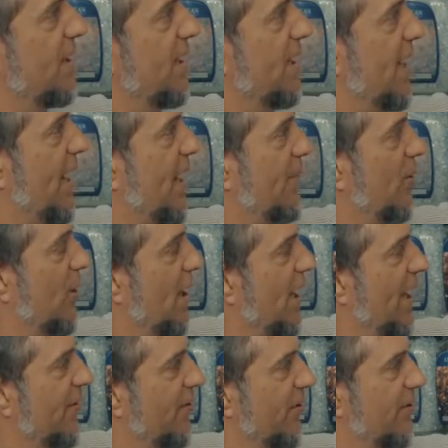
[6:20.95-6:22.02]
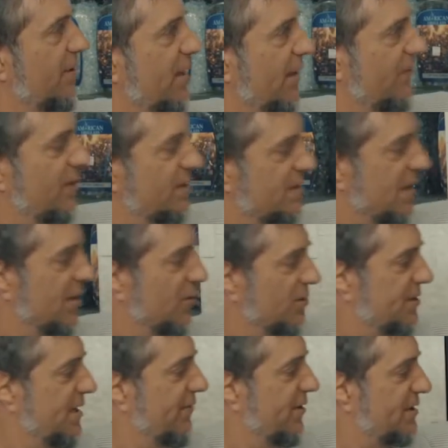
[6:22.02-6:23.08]
in a hammered leather. They have these little
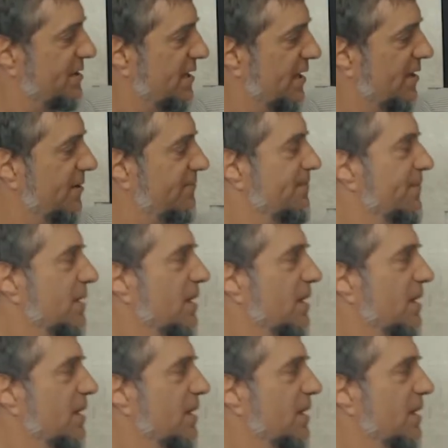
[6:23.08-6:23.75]
divots in it.